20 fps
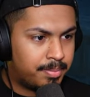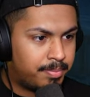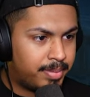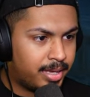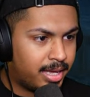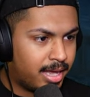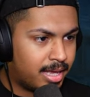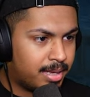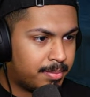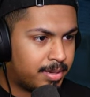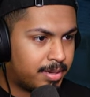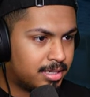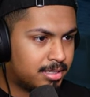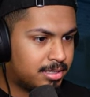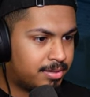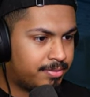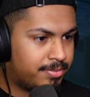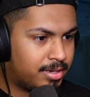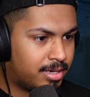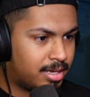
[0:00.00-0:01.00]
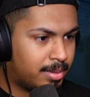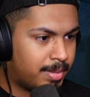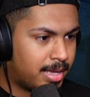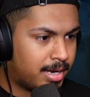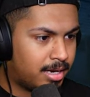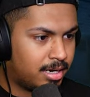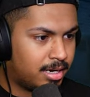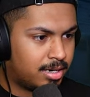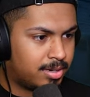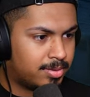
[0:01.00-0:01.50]
Big ass monster finna come out
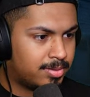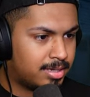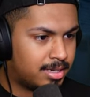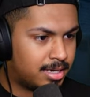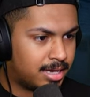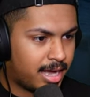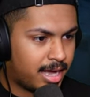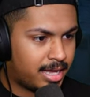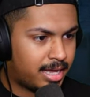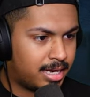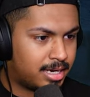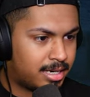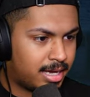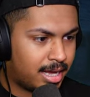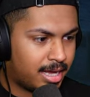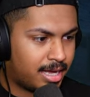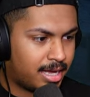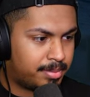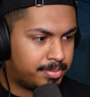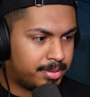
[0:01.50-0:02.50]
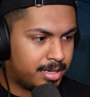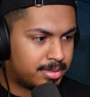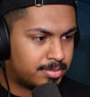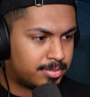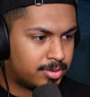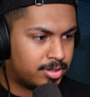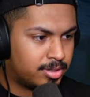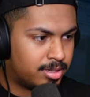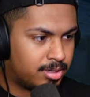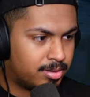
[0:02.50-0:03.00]
of there or what? I got a I got a plasma
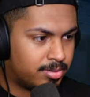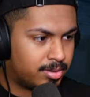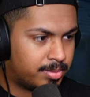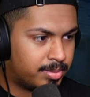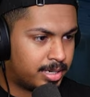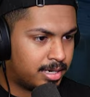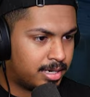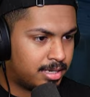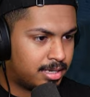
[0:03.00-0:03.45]
coil. Don't worry about it.